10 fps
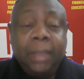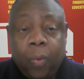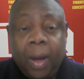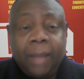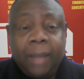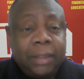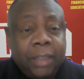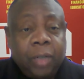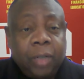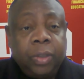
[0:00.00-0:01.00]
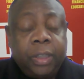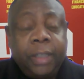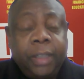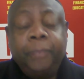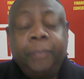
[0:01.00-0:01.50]
1.
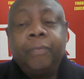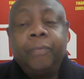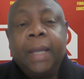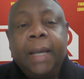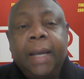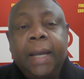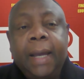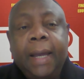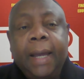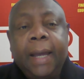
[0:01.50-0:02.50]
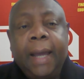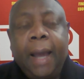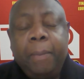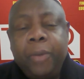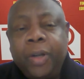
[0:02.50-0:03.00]
Secondly,
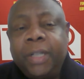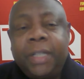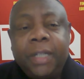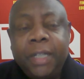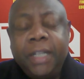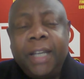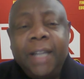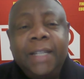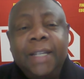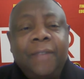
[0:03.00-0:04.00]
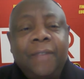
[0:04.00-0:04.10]
I'm not negating the